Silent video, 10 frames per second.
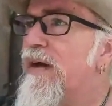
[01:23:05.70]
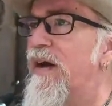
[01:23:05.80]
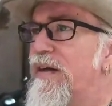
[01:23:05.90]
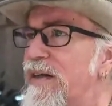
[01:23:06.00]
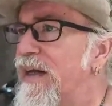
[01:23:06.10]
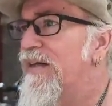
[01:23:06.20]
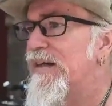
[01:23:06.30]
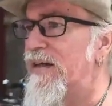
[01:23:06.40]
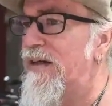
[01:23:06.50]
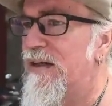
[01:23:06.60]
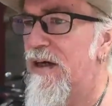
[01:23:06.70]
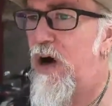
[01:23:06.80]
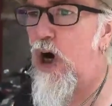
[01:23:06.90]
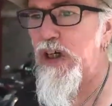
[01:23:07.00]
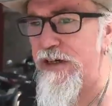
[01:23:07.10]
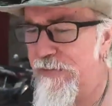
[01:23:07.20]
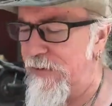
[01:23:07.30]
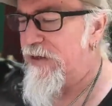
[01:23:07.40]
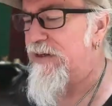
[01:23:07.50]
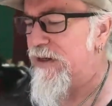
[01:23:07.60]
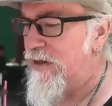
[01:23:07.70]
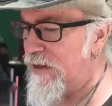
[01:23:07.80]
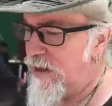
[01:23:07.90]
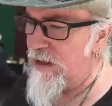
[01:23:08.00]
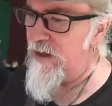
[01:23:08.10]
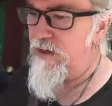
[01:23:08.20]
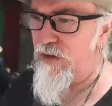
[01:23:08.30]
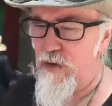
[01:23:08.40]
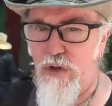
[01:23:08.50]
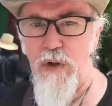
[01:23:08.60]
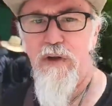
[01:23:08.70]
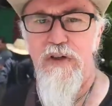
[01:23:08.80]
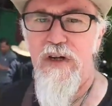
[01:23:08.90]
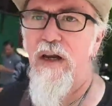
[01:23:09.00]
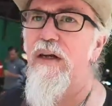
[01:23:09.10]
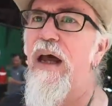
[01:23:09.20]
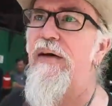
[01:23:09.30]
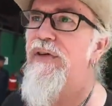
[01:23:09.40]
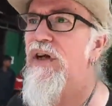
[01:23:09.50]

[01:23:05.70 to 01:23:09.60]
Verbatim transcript: content are different. So shorts tend to have a